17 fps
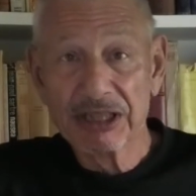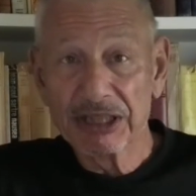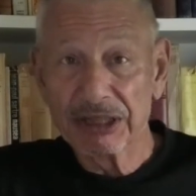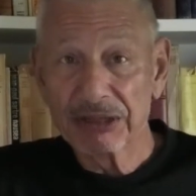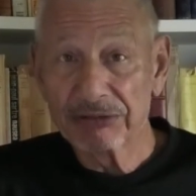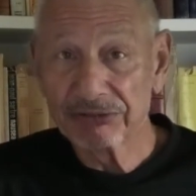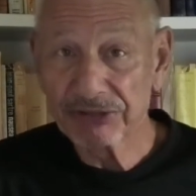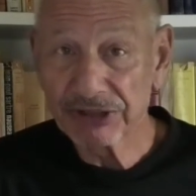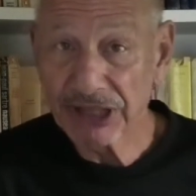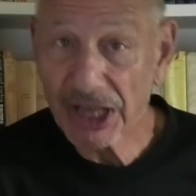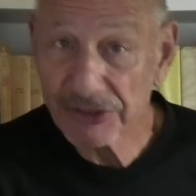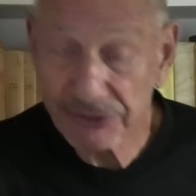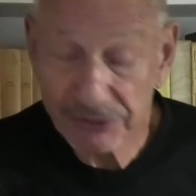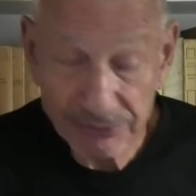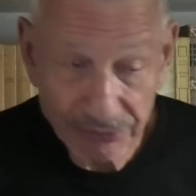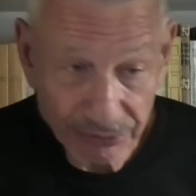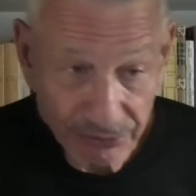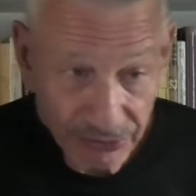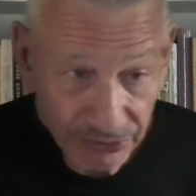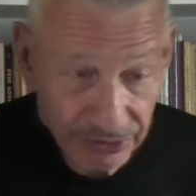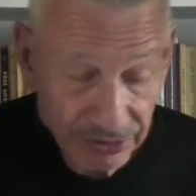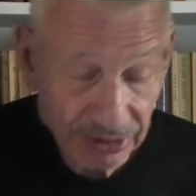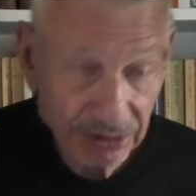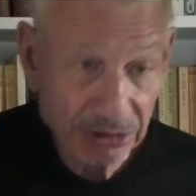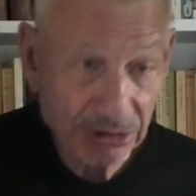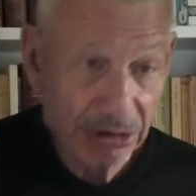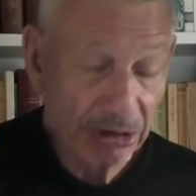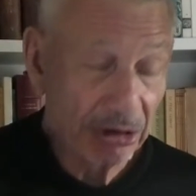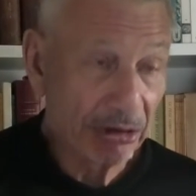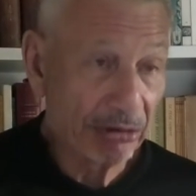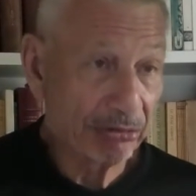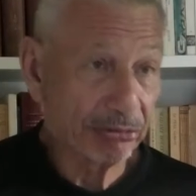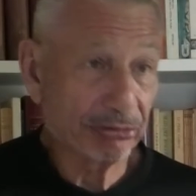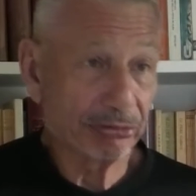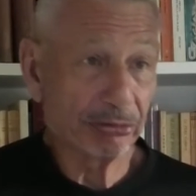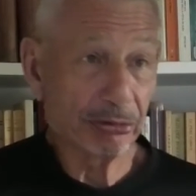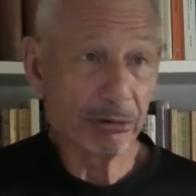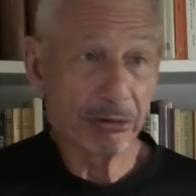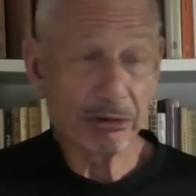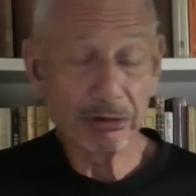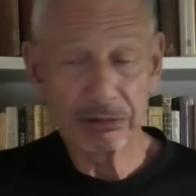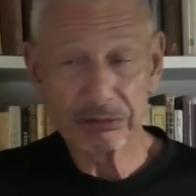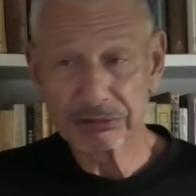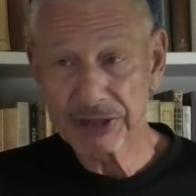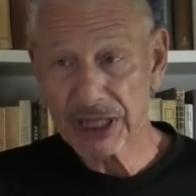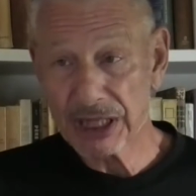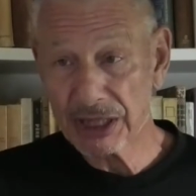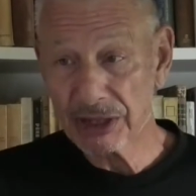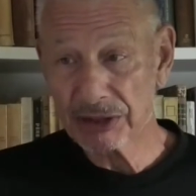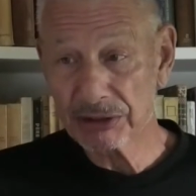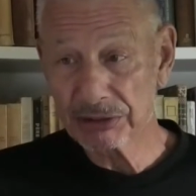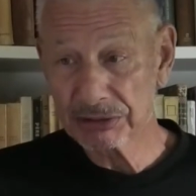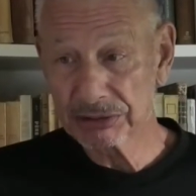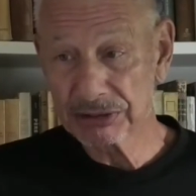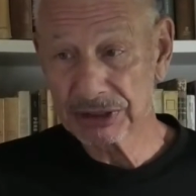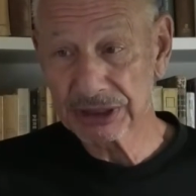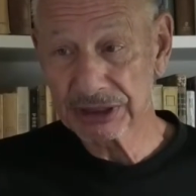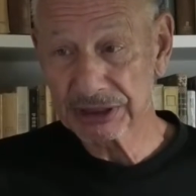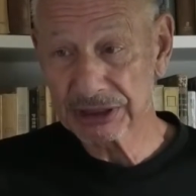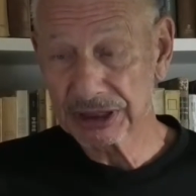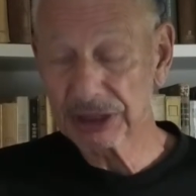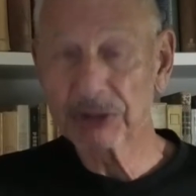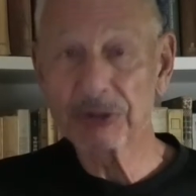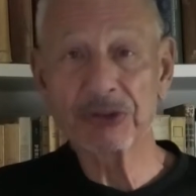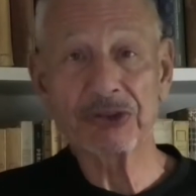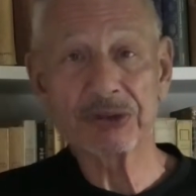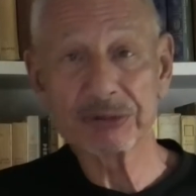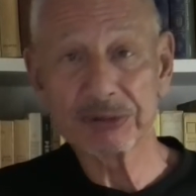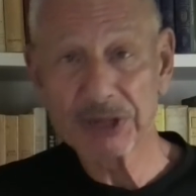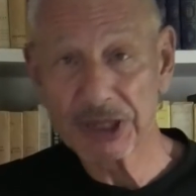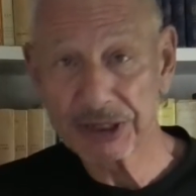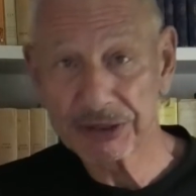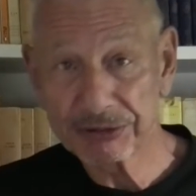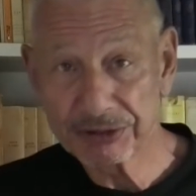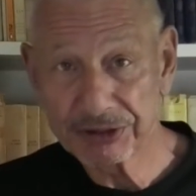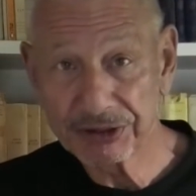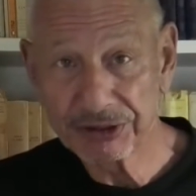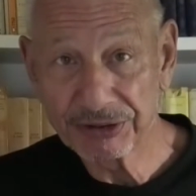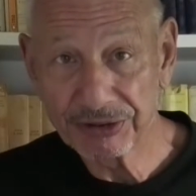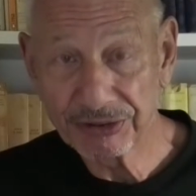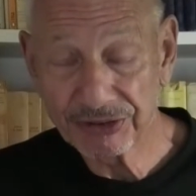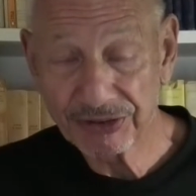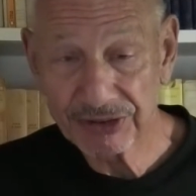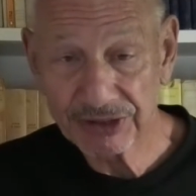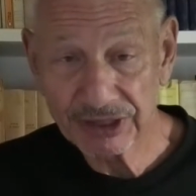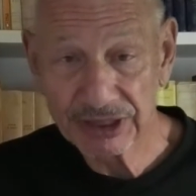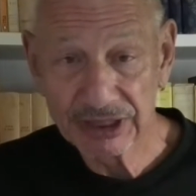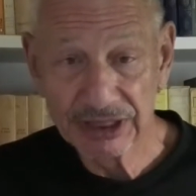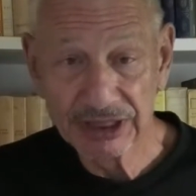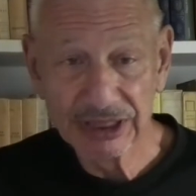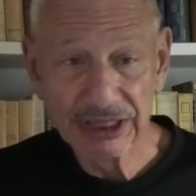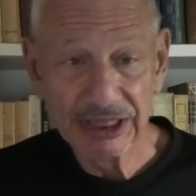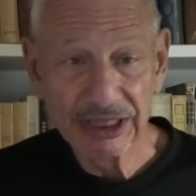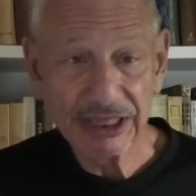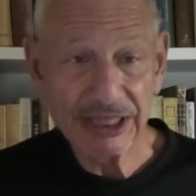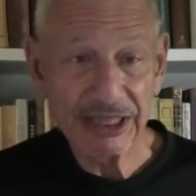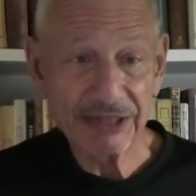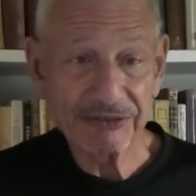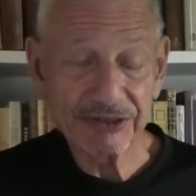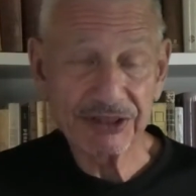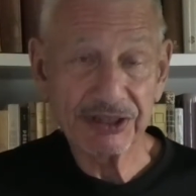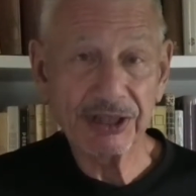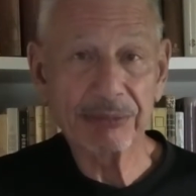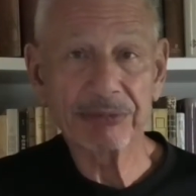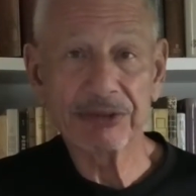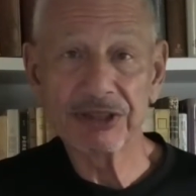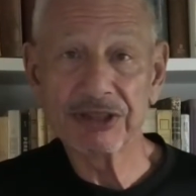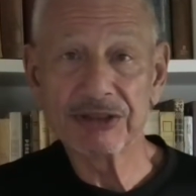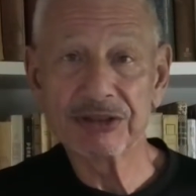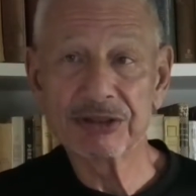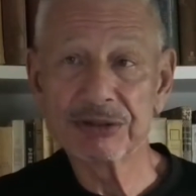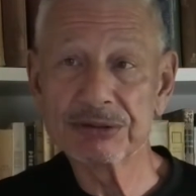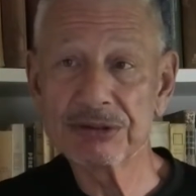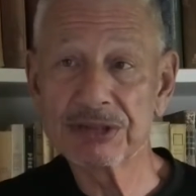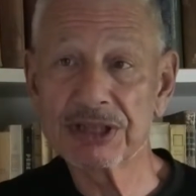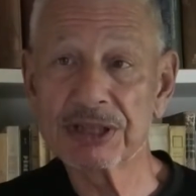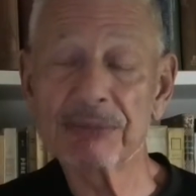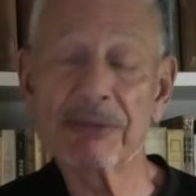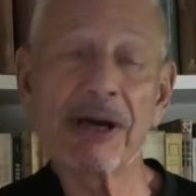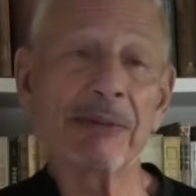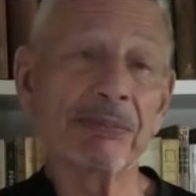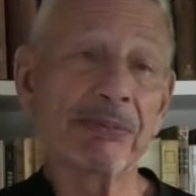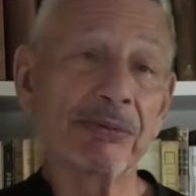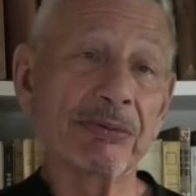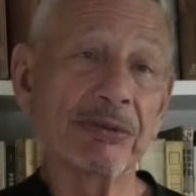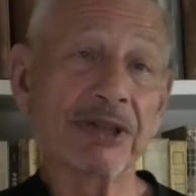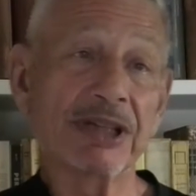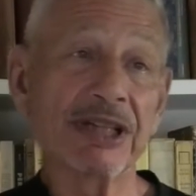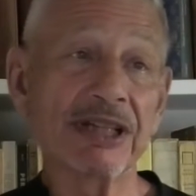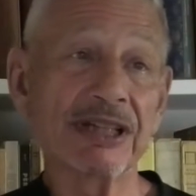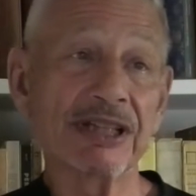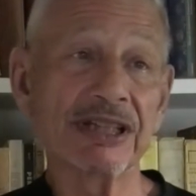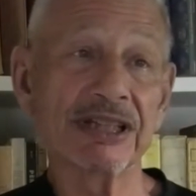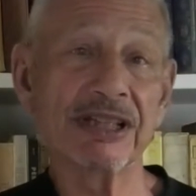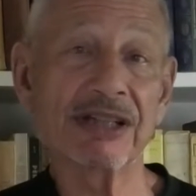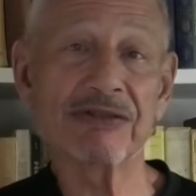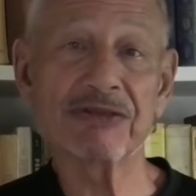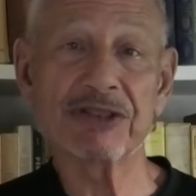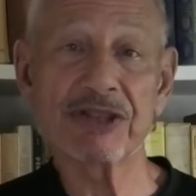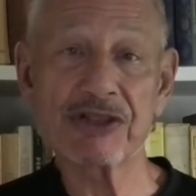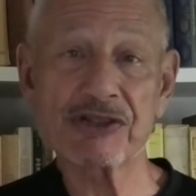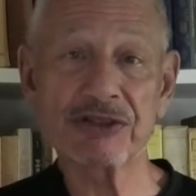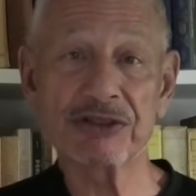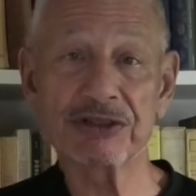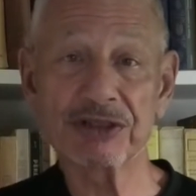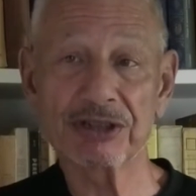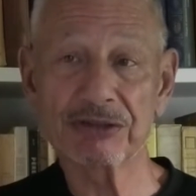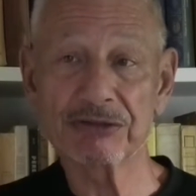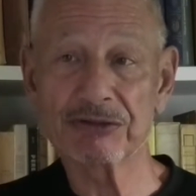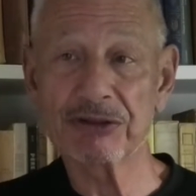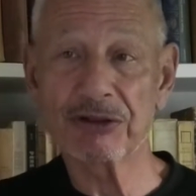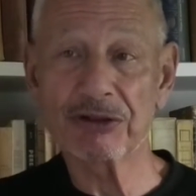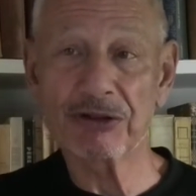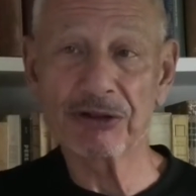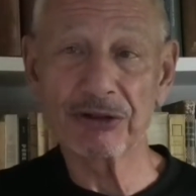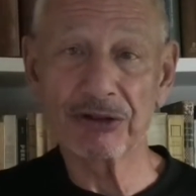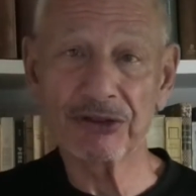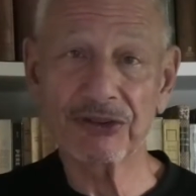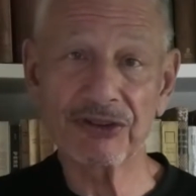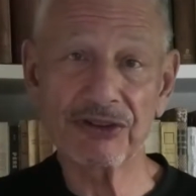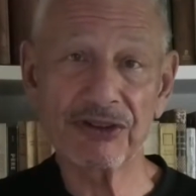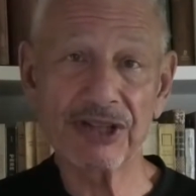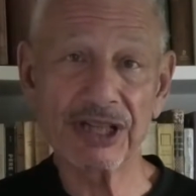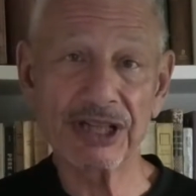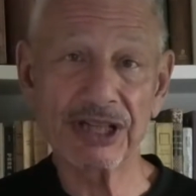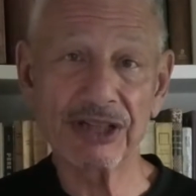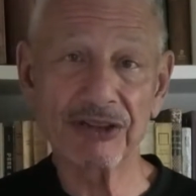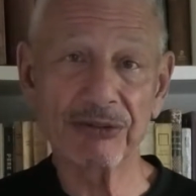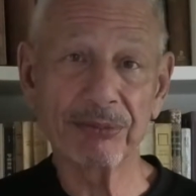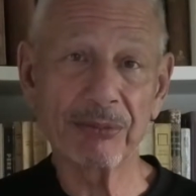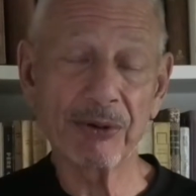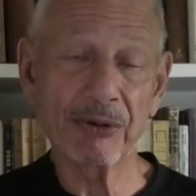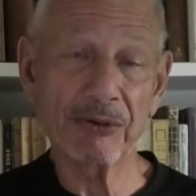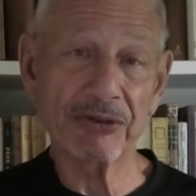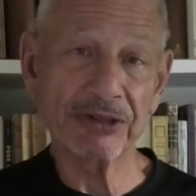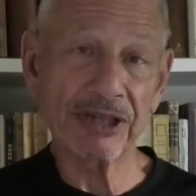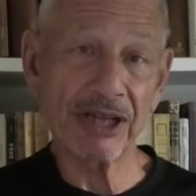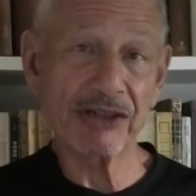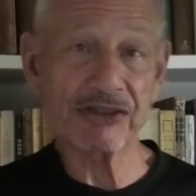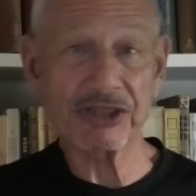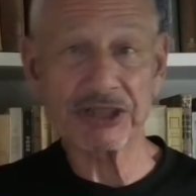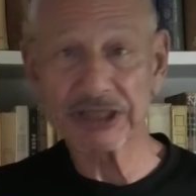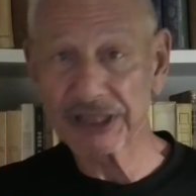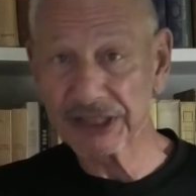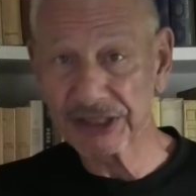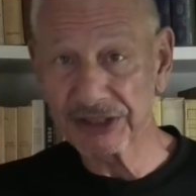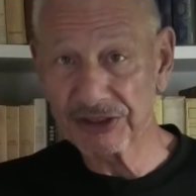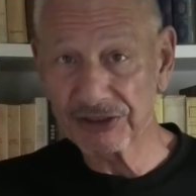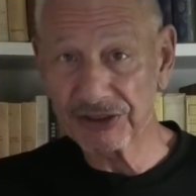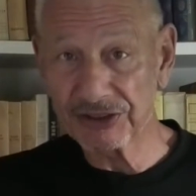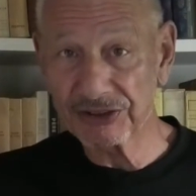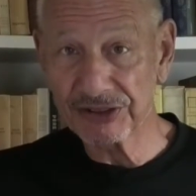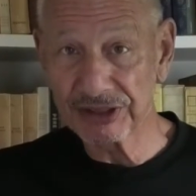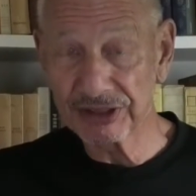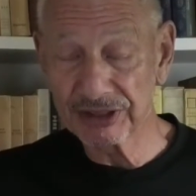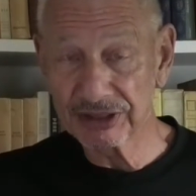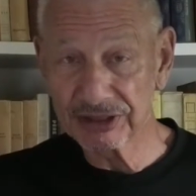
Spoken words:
philosophers for now close to 100 years have attempted to come up with a definition of cause that is both logically consistent